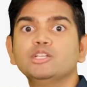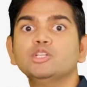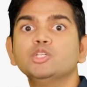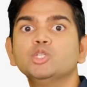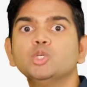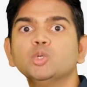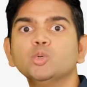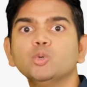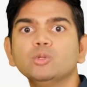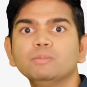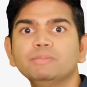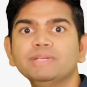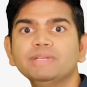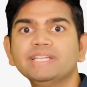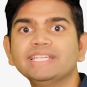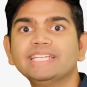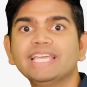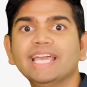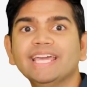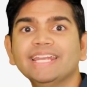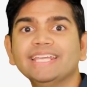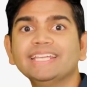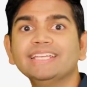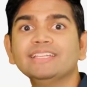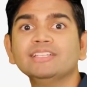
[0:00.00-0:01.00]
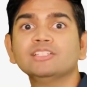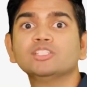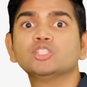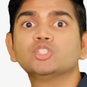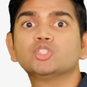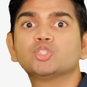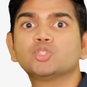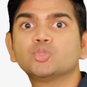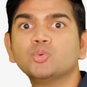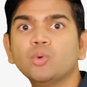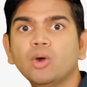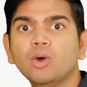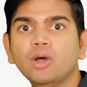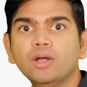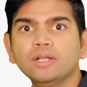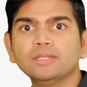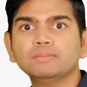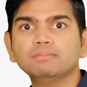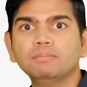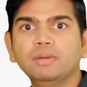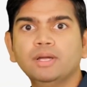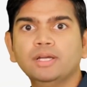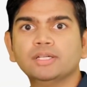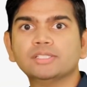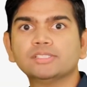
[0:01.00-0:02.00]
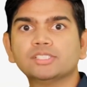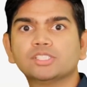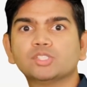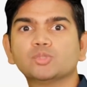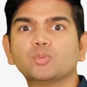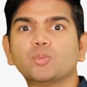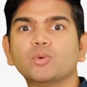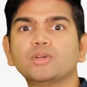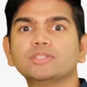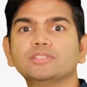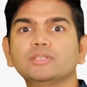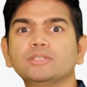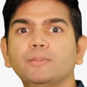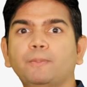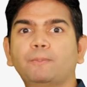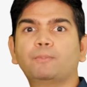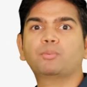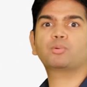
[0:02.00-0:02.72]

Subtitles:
You will be getting 12 months worth of